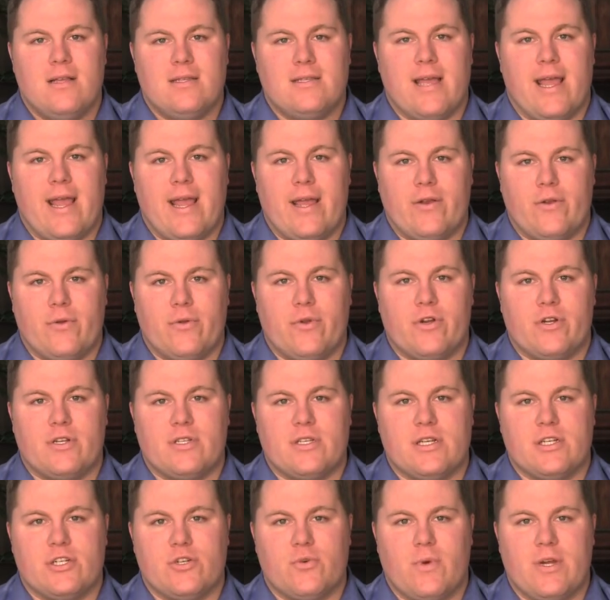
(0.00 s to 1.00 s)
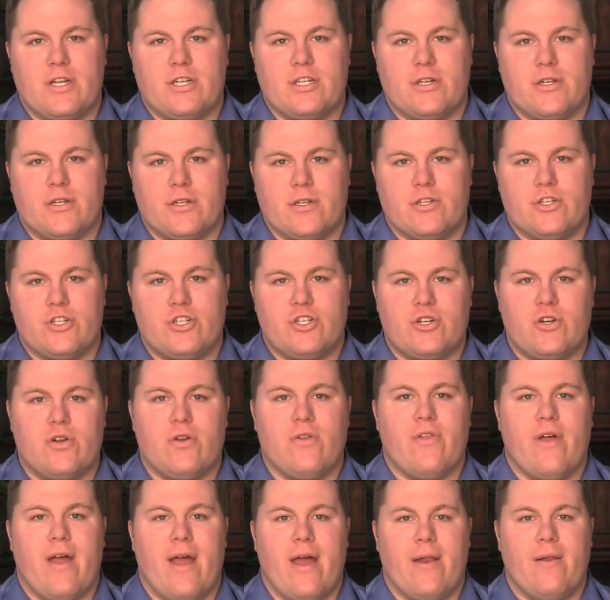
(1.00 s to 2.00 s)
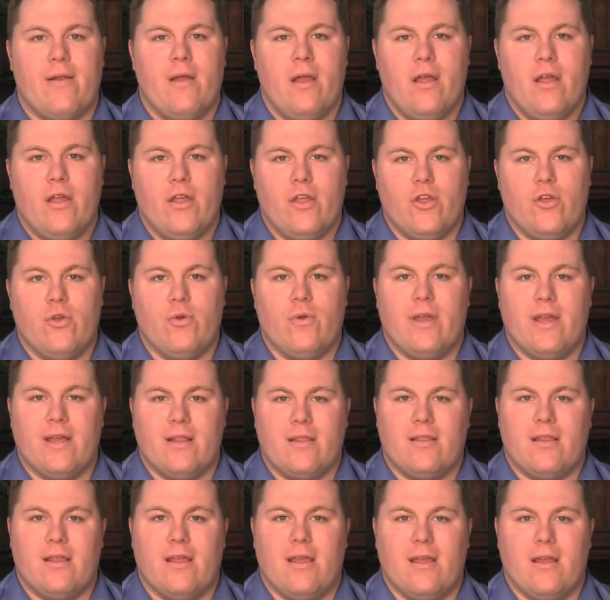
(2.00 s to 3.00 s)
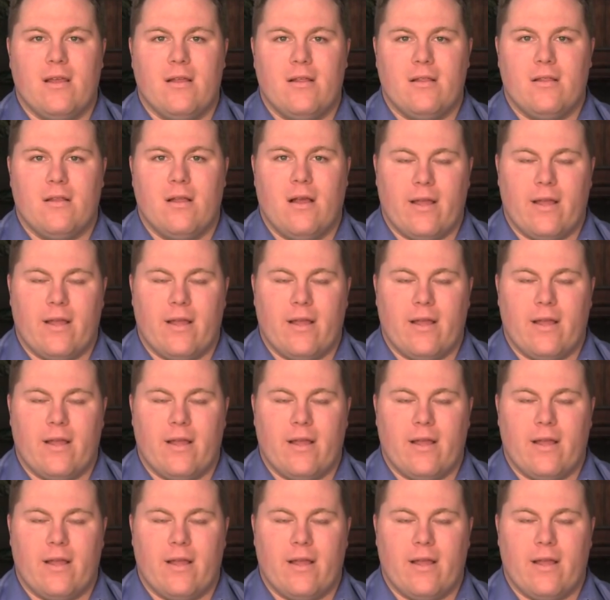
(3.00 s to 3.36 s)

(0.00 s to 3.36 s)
to handle your situation to ensure that you get the,